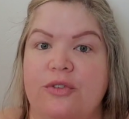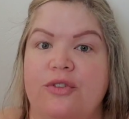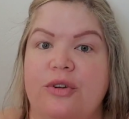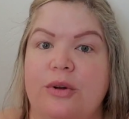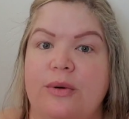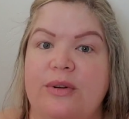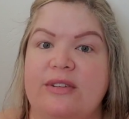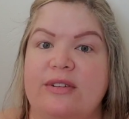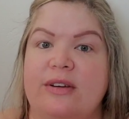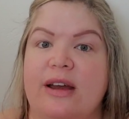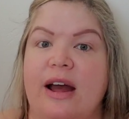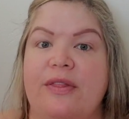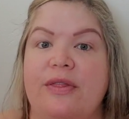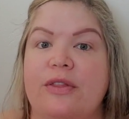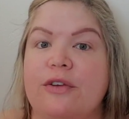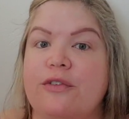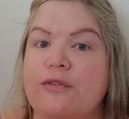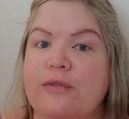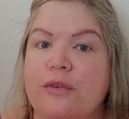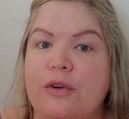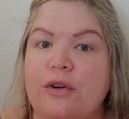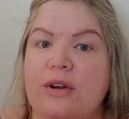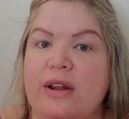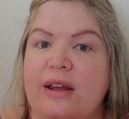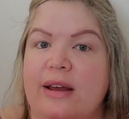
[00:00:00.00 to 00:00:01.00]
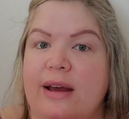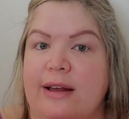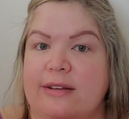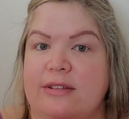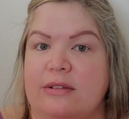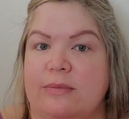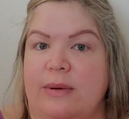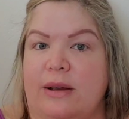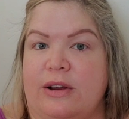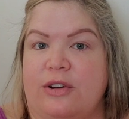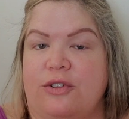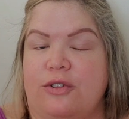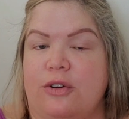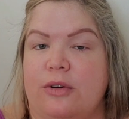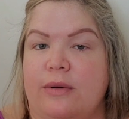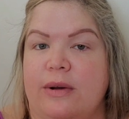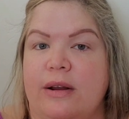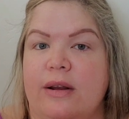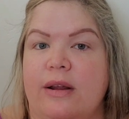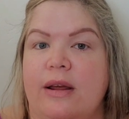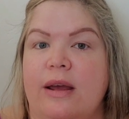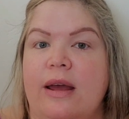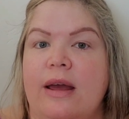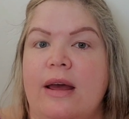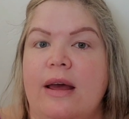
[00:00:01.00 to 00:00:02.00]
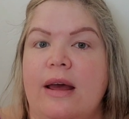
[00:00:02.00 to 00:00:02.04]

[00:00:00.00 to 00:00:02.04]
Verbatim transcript: So it's got the fruity aspect to it.